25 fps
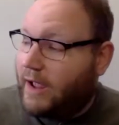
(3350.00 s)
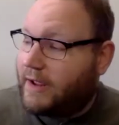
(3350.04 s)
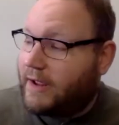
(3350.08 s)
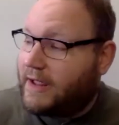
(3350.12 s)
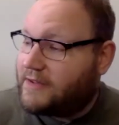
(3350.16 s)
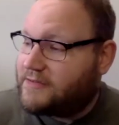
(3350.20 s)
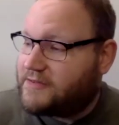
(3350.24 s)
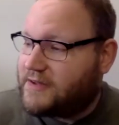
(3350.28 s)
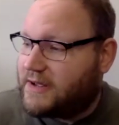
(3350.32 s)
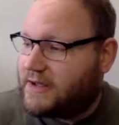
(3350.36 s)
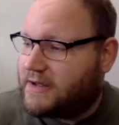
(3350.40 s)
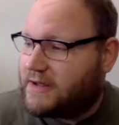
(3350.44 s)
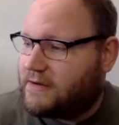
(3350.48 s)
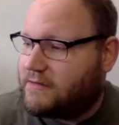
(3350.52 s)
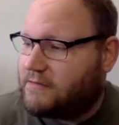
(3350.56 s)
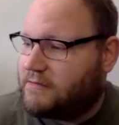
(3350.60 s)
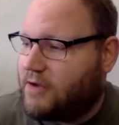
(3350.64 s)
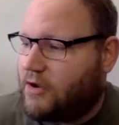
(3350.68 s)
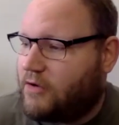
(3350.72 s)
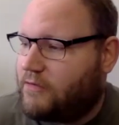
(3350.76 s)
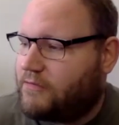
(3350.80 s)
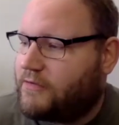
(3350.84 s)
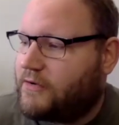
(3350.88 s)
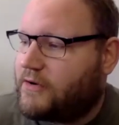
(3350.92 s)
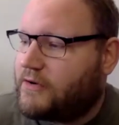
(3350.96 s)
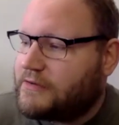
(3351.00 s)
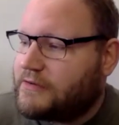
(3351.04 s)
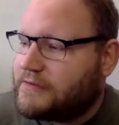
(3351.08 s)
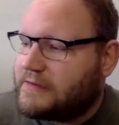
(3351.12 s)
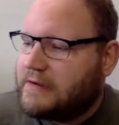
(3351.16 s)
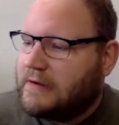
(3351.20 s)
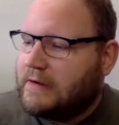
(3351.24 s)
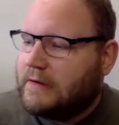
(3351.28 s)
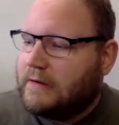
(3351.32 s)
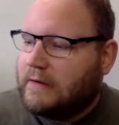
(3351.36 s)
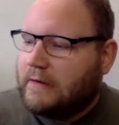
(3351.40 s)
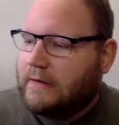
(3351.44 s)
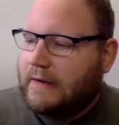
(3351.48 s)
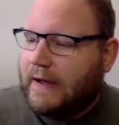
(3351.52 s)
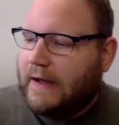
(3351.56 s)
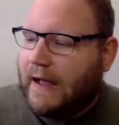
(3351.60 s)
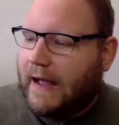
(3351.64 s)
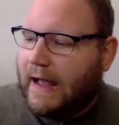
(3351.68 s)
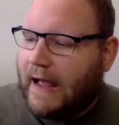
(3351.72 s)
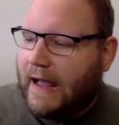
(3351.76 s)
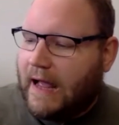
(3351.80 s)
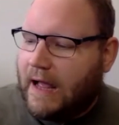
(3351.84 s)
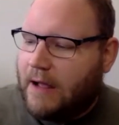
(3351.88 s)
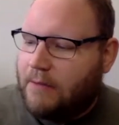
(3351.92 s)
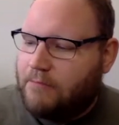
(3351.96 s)
guess I could go first.
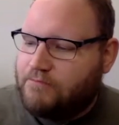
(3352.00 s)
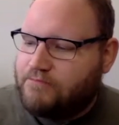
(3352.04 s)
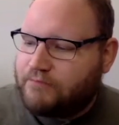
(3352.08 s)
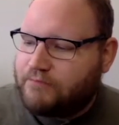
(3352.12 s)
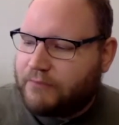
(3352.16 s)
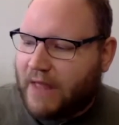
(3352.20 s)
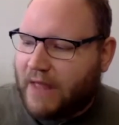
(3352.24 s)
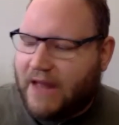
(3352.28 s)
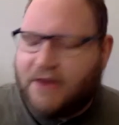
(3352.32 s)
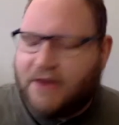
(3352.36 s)
I